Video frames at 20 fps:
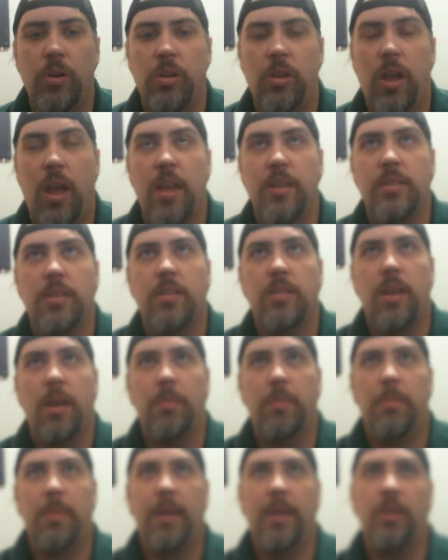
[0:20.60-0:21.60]
as a
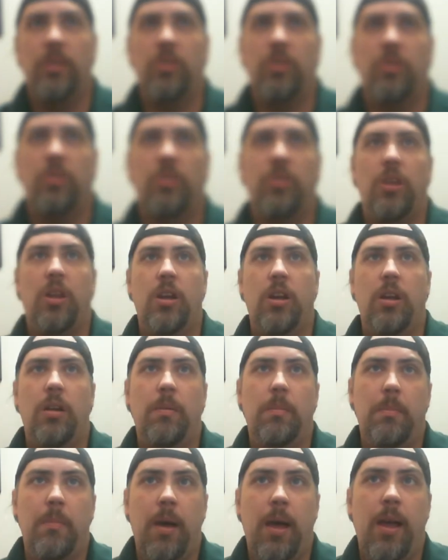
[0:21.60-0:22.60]
cyber mage,
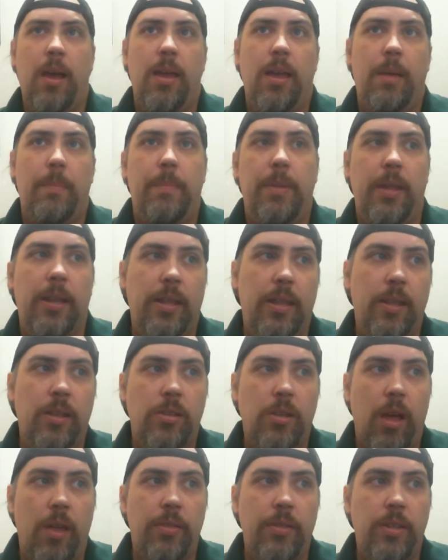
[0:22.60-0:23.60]
share my
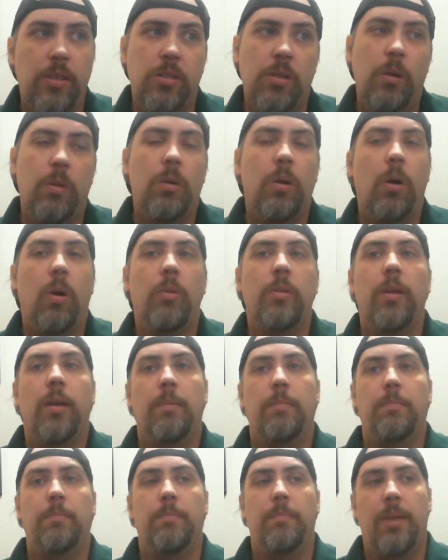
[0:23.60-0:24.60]
opinions on the so-called
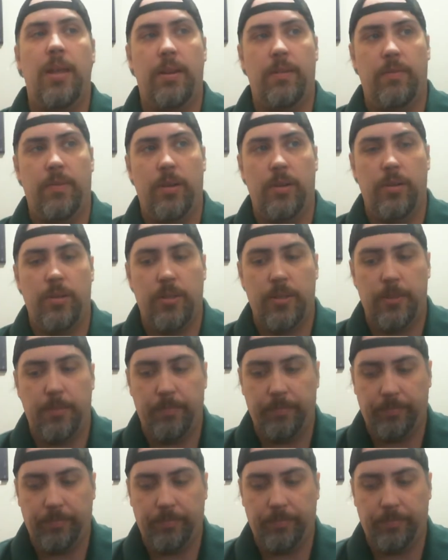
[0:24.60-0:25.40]
Metaverse.